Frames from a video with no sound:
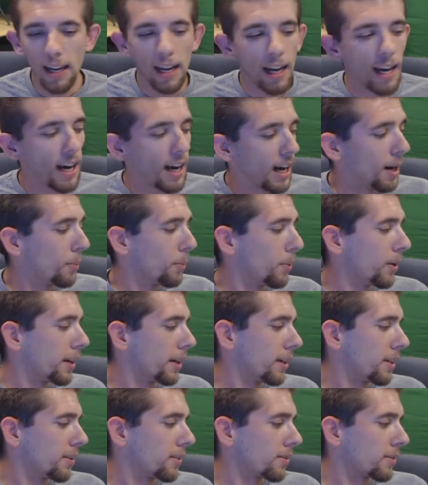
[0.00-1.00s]
uh, what
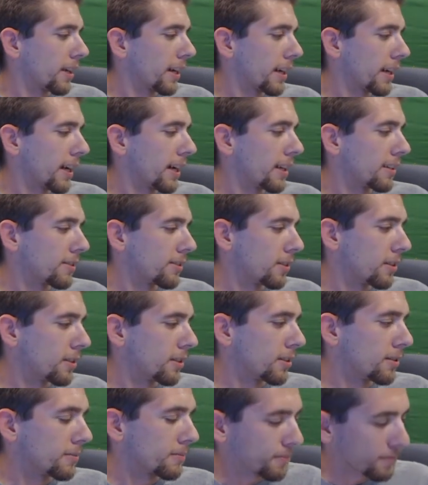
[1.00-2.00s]
else i got
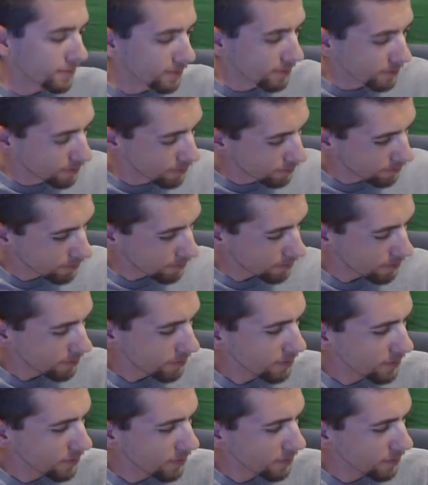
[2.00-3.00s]
some
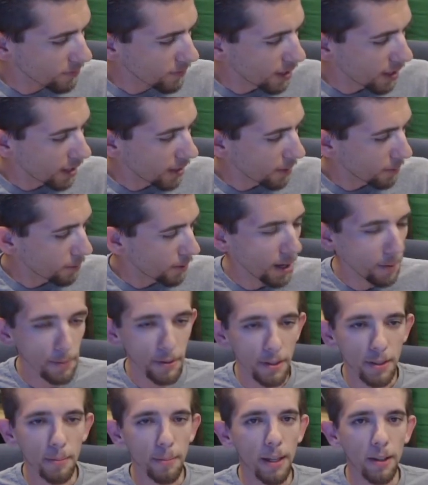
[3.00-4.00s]
uh,
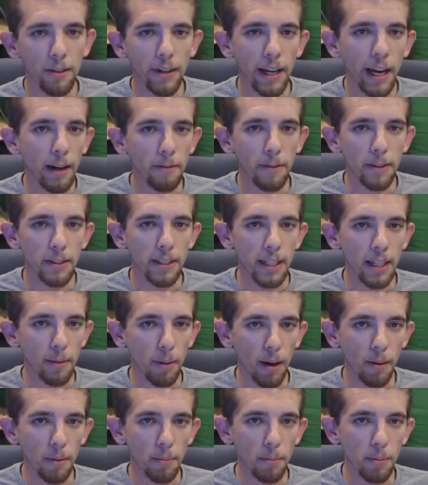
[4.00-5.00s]
probably some other outfits I could
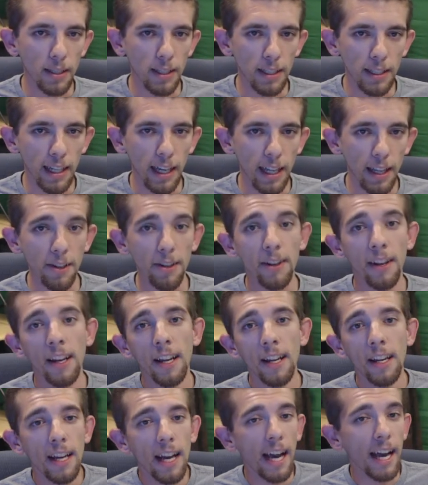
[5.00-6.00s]
probably put together.
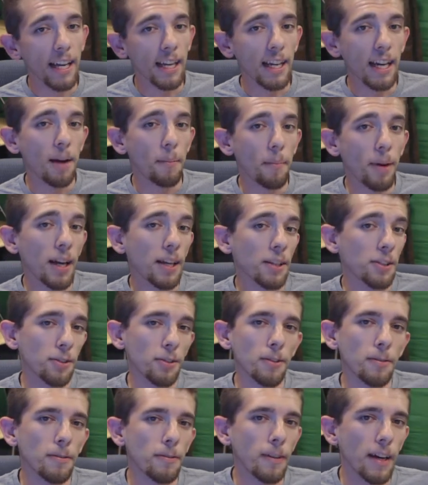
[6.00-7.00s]
I got my
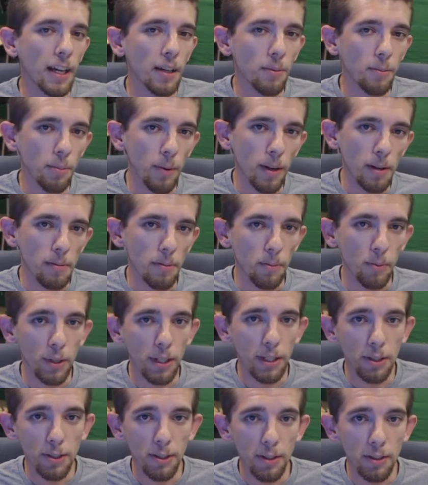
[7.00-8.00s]
certified
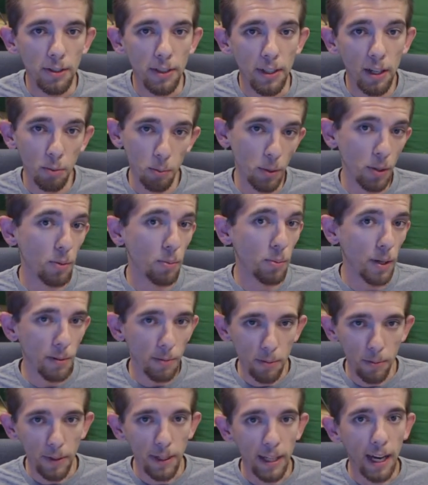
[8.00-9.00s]
referee jersey, a real
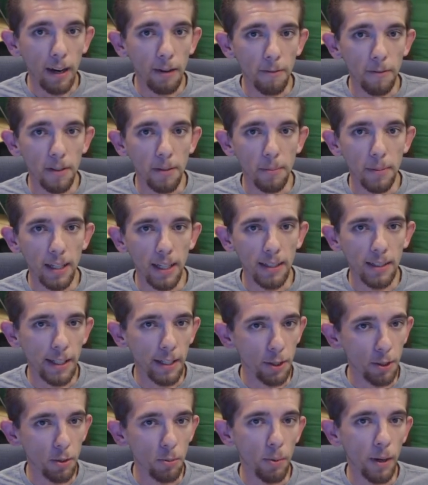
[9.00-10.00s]
referee outfit because
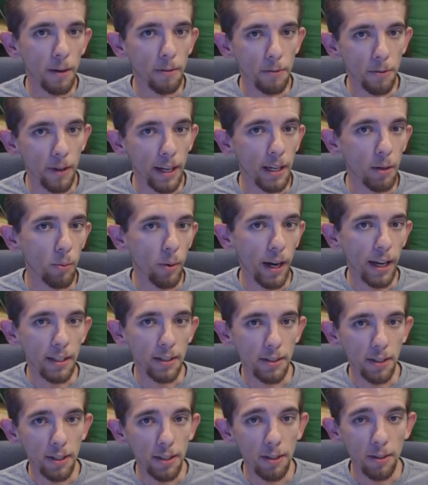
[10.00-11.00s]
I do ref for
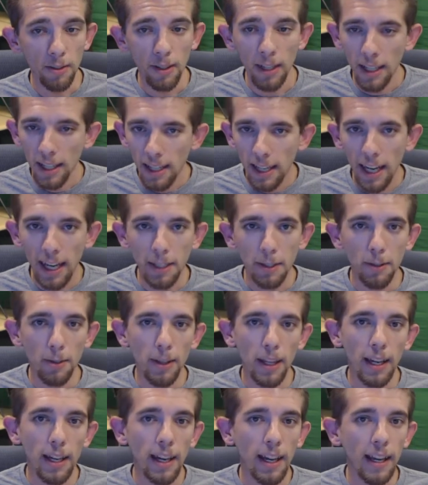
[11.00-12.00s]
AYSO. I do
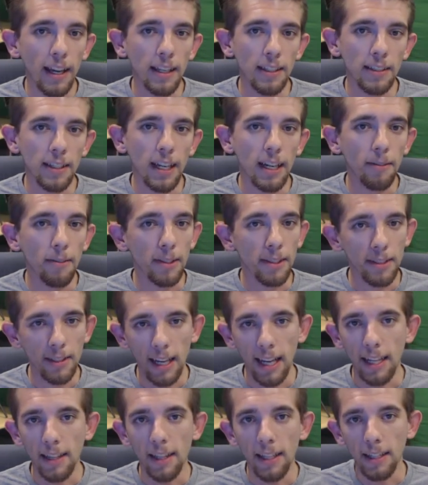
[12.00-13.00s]
that as kind of a
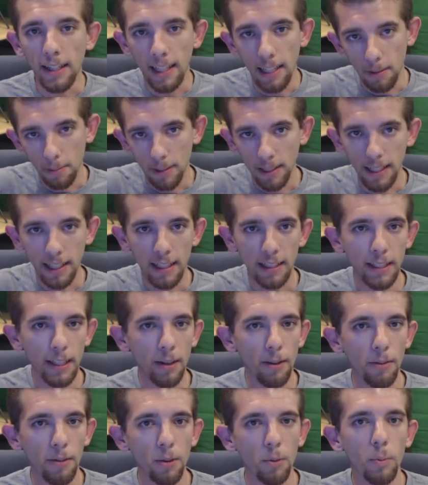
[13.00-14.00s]
side thing to help the kids
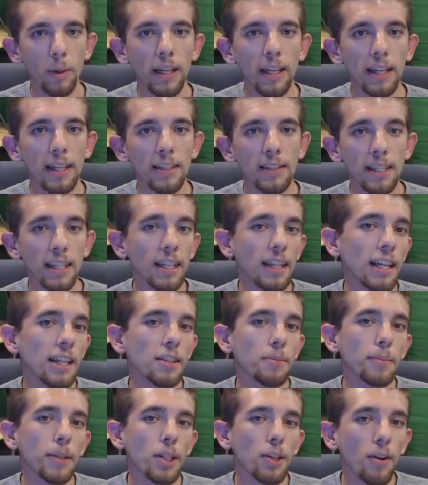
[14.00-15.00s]
out over the weekends and
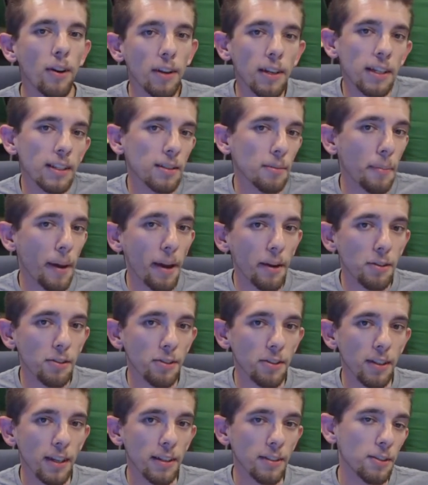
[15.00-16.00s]
allows me to go out and get some
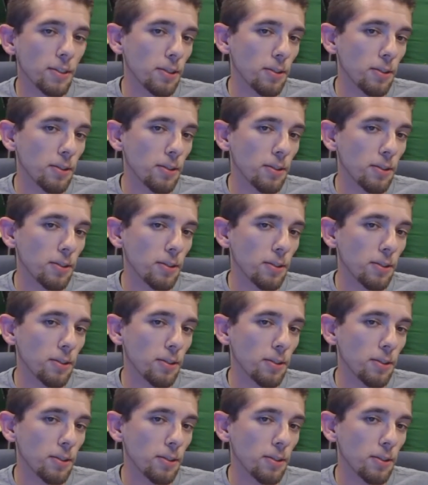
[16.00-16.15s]
exercise